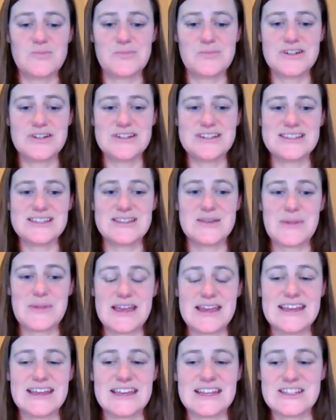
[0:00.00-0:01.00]

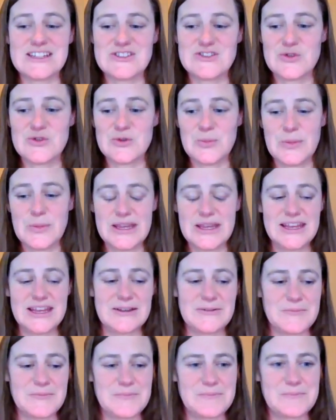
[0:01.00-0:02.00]
participating in a Zoom
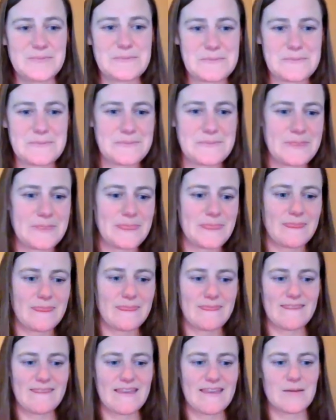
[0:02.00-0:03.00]
meeting.
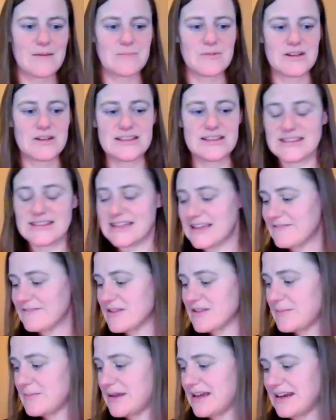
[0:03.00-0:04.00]
I'm going to leave
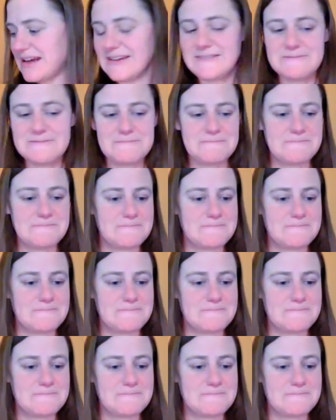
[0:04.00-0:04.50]
the meeting,